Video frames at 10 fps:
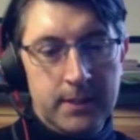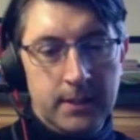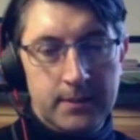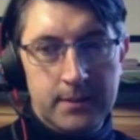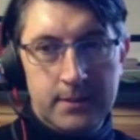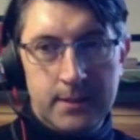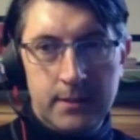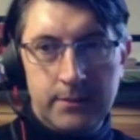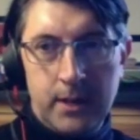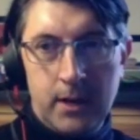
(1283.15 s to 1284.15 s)
sticks
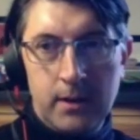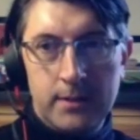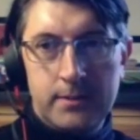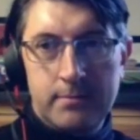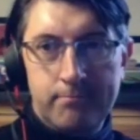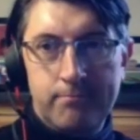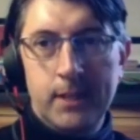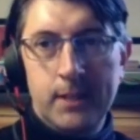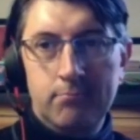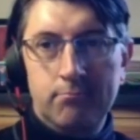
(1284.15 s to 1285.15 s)
instead of carrots
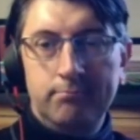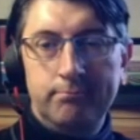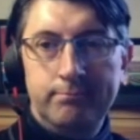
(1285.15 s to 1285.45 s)
that